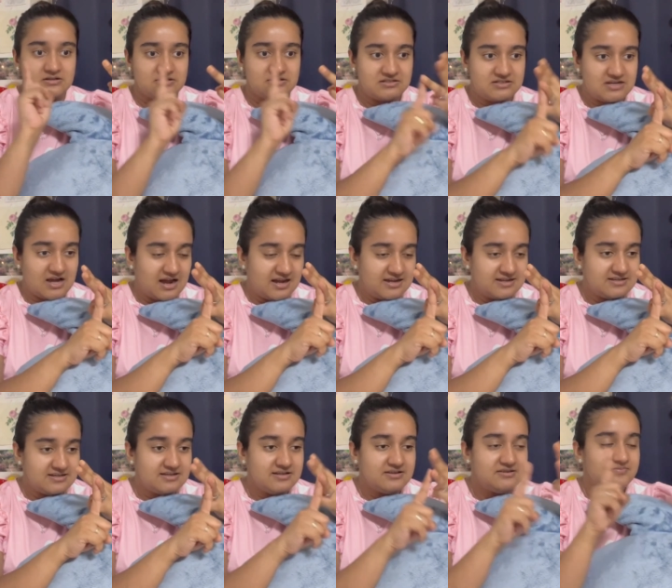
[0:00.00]

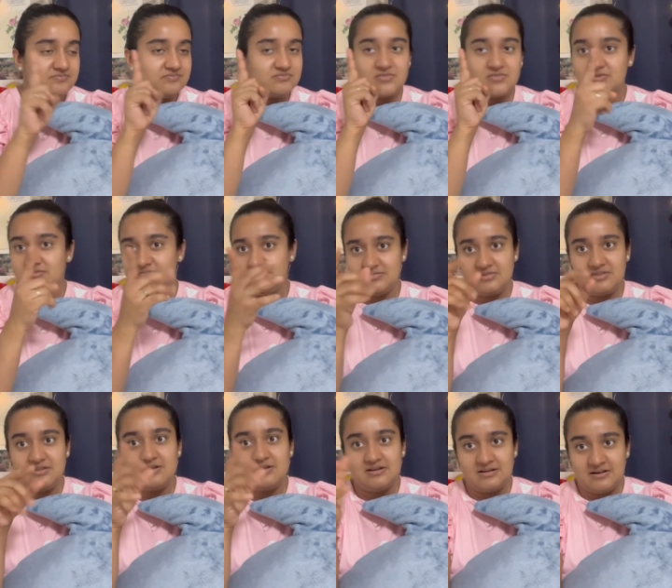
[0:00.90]
die,
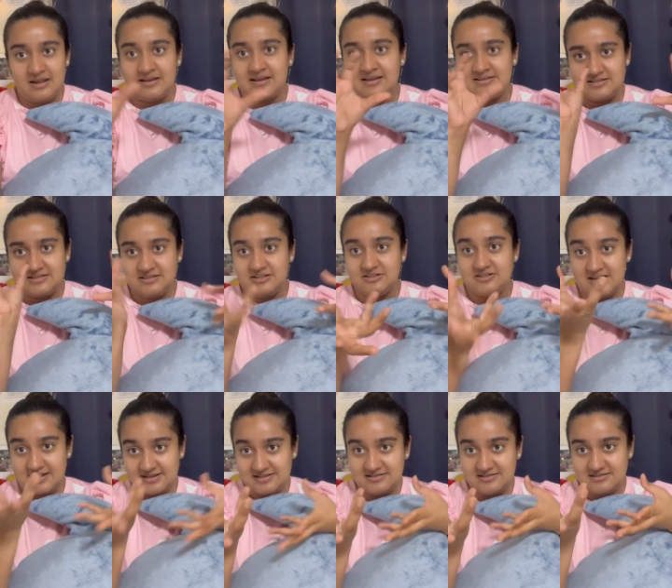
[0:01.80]
like as in the
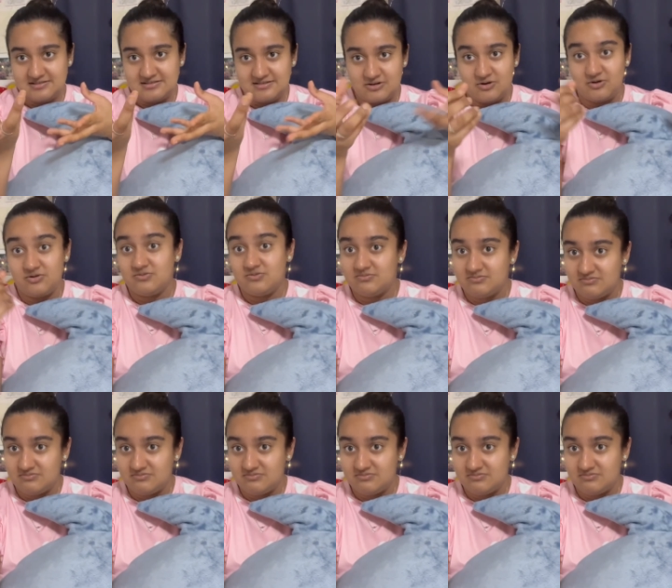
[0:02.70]
dice, you know,